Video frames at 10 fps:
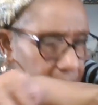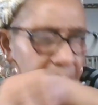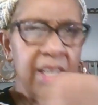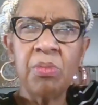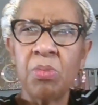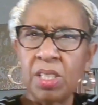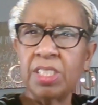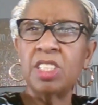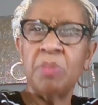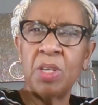It really
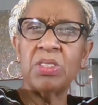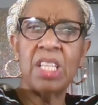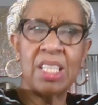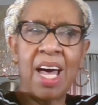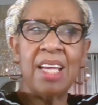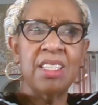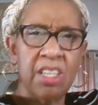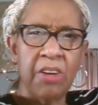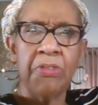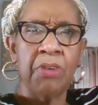smells a lot
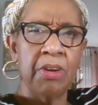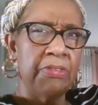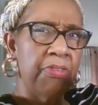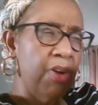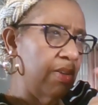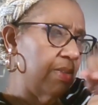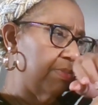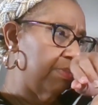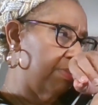different from